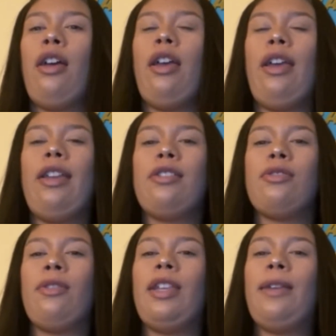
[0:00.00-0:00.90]
And
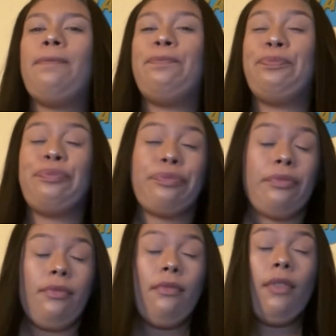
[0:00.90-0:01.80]
so then
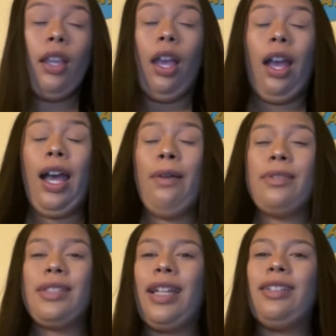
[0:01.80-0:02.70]
I
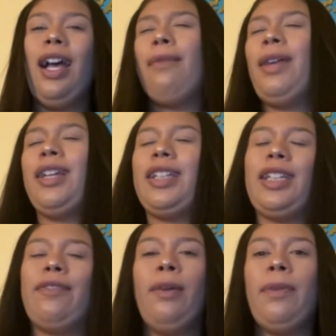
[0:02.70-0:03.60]
was like, no, I'm not going to
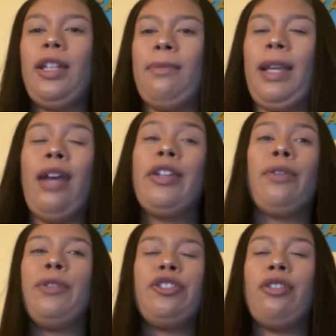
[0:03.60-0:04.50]
give up on him. Like, I don't care
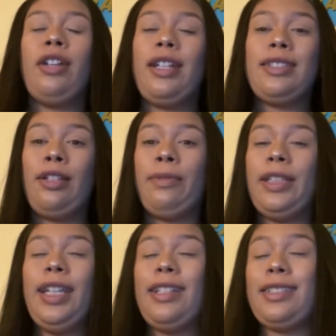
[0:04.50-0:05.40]
what y'all got to say or what
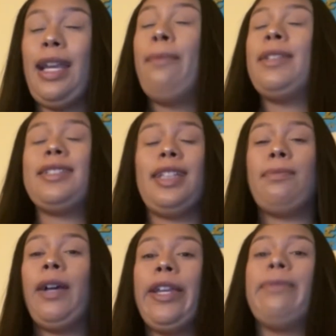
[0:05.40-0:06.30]
he has to say. I'm going to stick
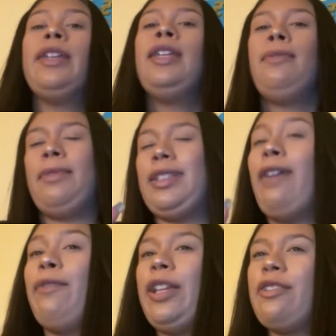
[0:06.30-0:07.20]
by him. Because
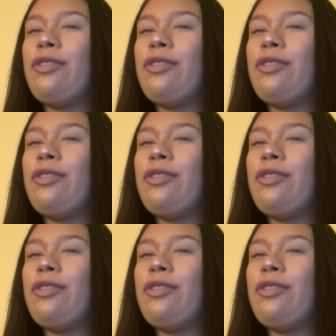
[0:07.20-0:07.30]
I've waited so